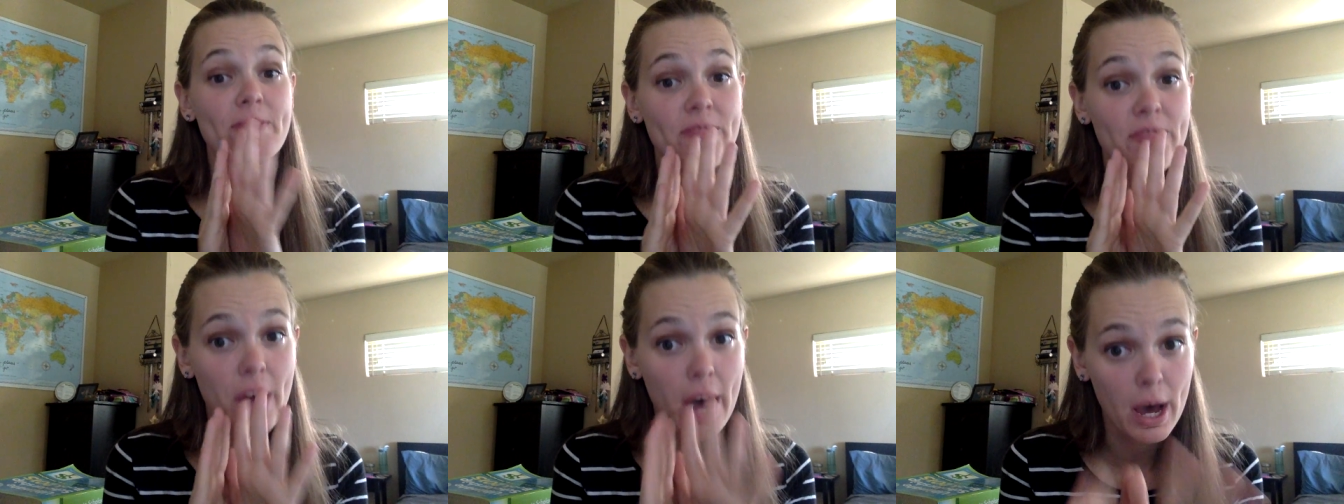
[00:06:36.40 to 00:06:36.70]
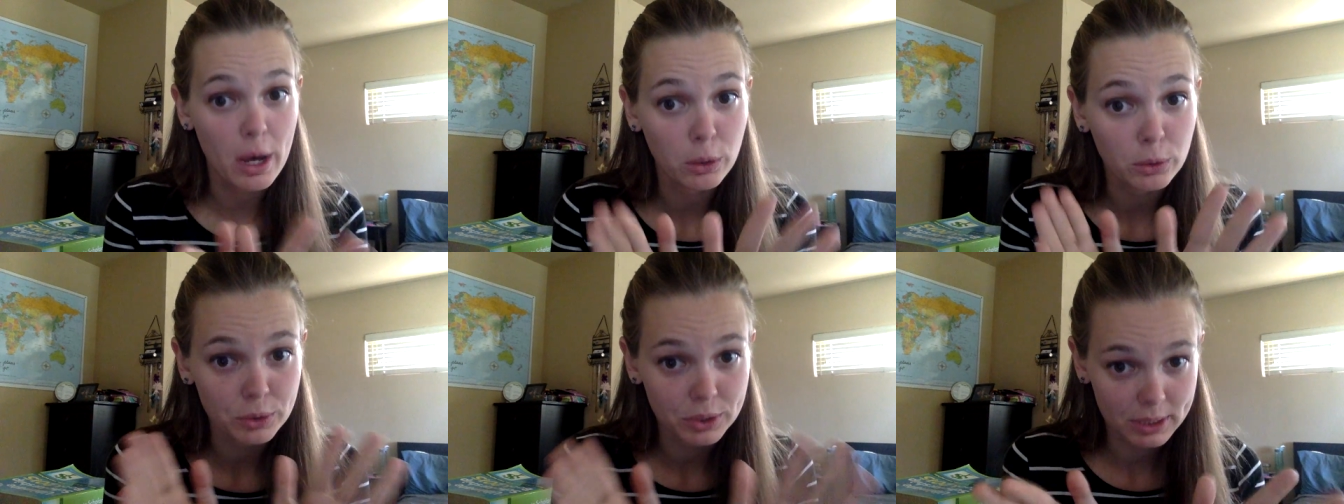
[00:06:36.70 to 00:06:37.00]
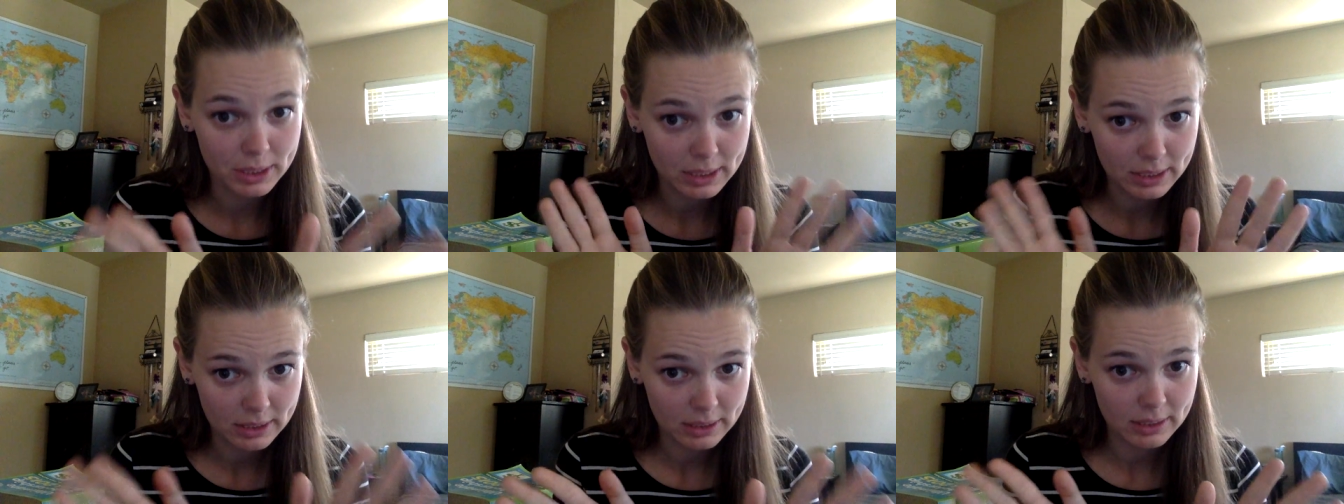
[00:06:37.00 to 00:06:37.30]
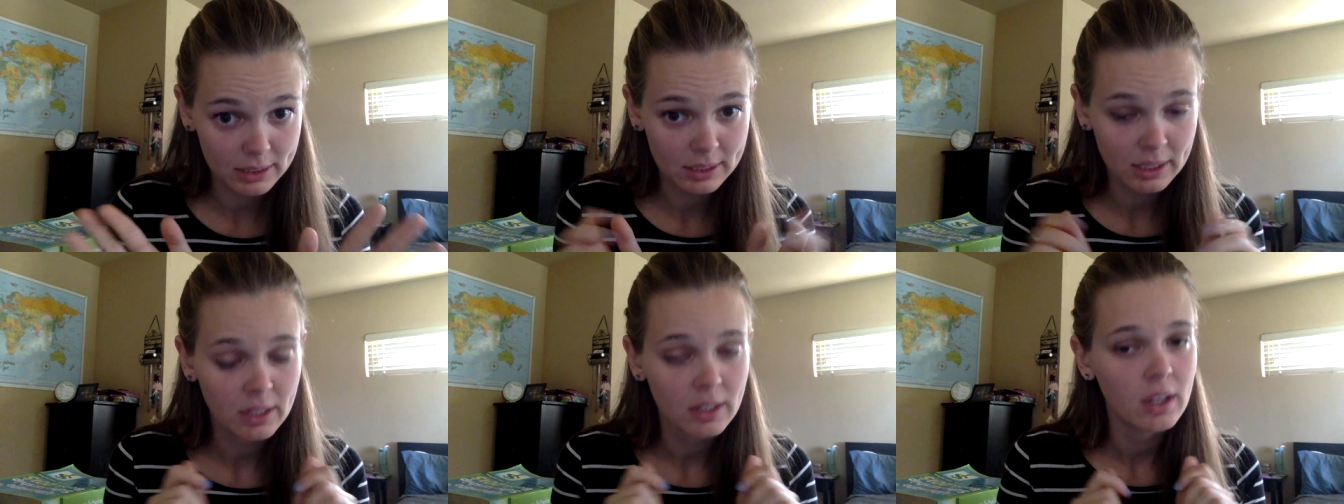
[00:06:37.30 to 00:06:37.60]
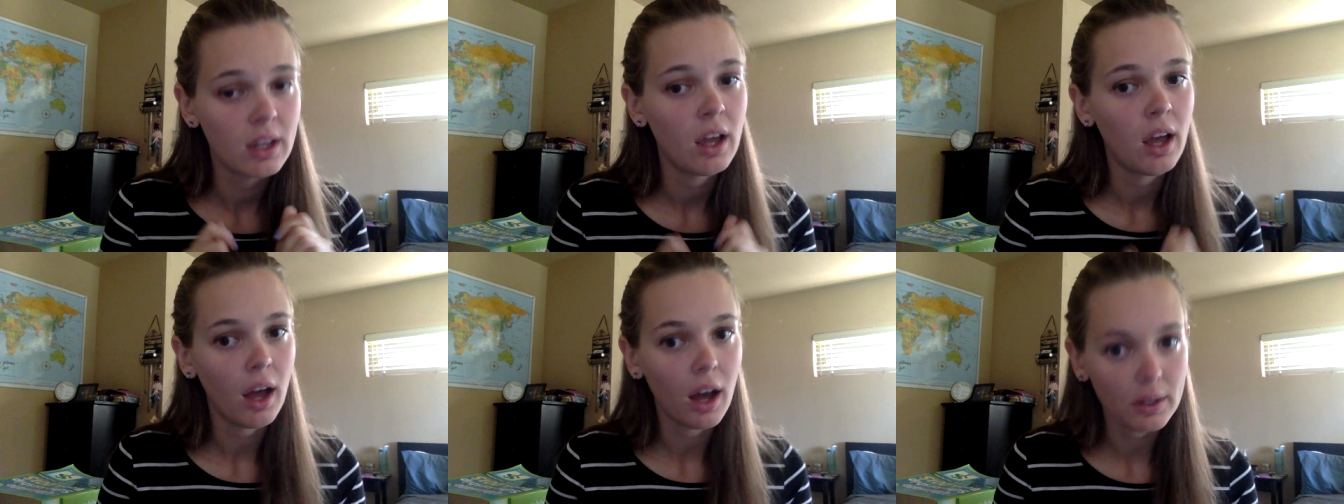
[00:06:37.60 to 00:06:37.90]
thousands
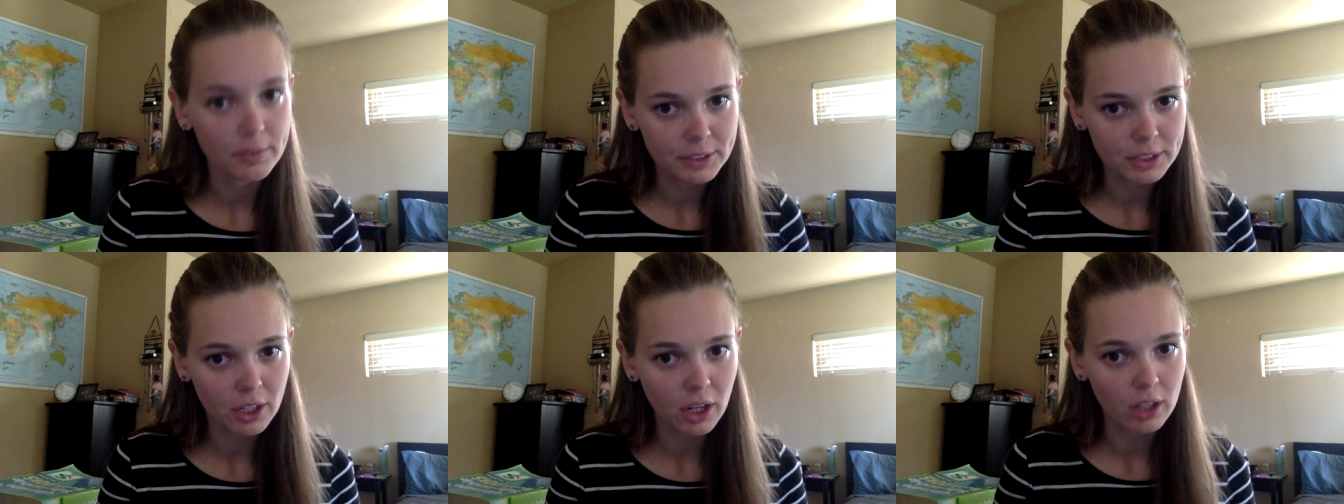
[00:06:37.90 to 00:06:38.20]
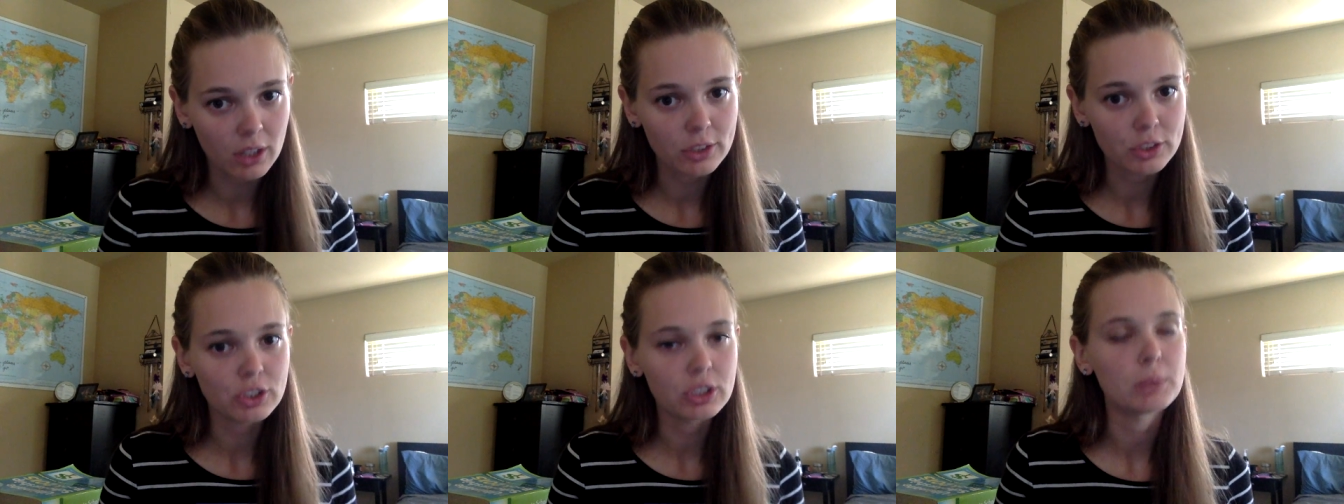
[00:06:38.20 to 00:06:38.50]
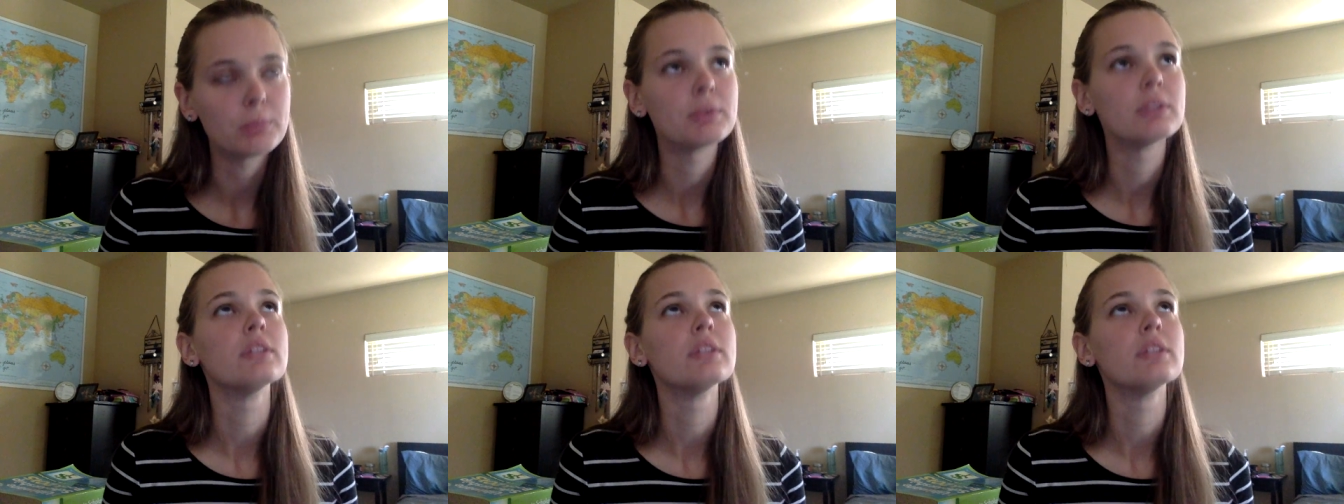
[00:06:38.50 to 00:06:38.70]
of scholarships,